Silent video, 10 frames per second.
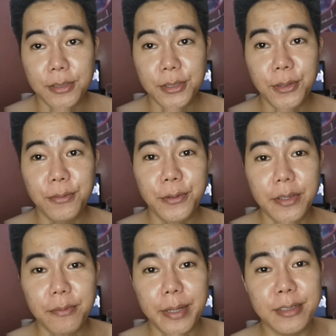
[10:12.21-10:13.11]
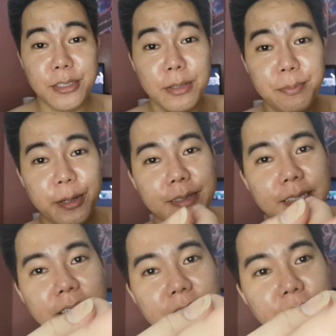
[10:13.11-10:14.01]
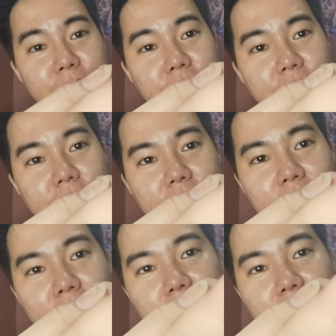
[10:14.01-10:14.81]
So for the benzoyl peroxide, you're just gonna